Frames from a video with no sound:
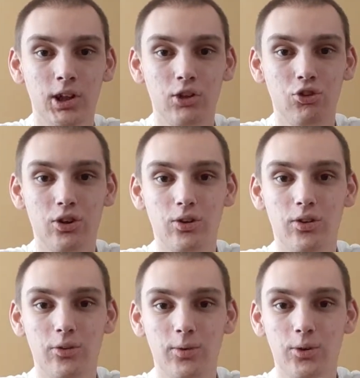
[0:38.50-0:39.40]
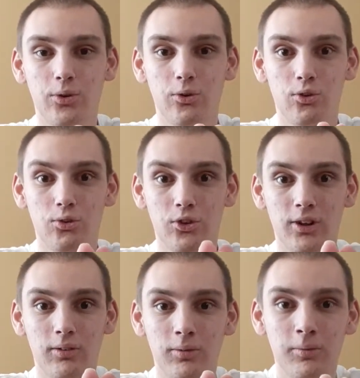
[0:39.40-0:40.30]
check all the roller coasters
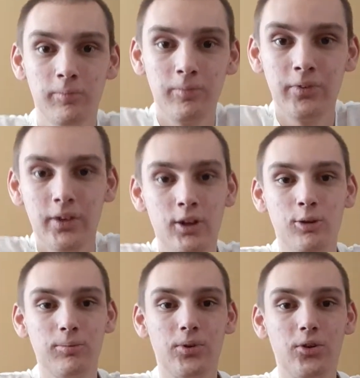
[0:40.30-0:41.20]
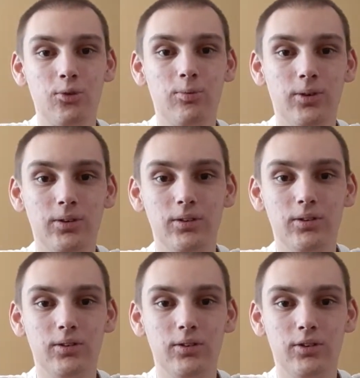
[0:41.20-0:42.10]
out. Plus, what
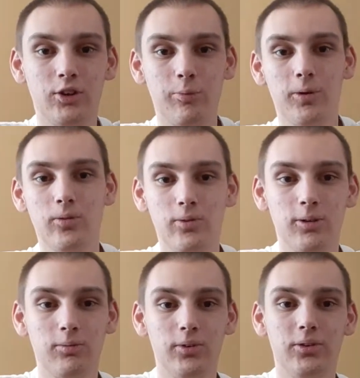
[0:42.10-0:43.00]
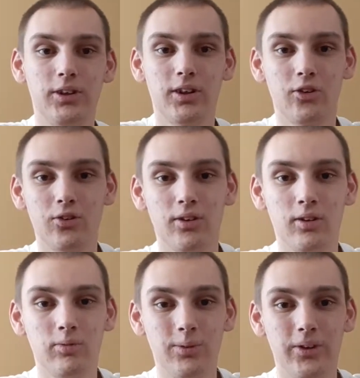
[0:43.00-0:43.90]
Knott's Berry Farm really has to
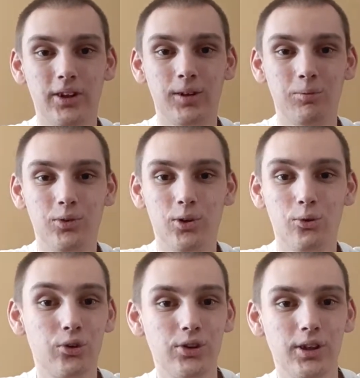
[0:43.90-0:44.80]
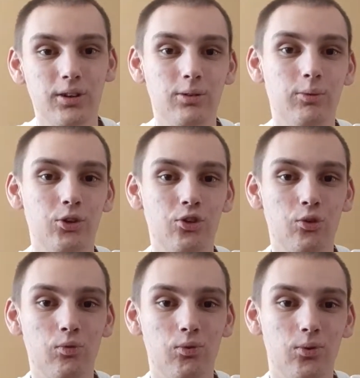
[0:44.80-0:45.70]
offer, they have Ghost Town, which
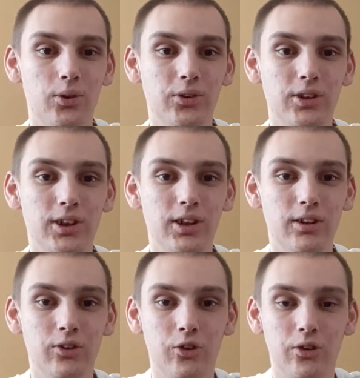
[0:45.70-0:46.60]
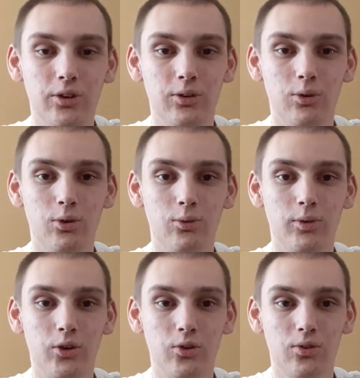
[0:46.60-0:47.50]
it's really neat. It's an old
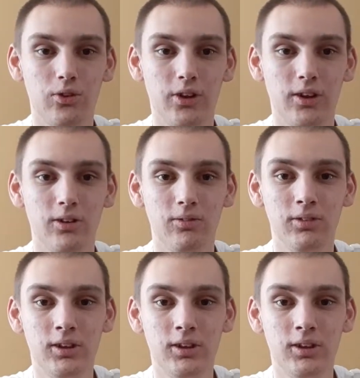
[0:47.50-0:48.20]
western town.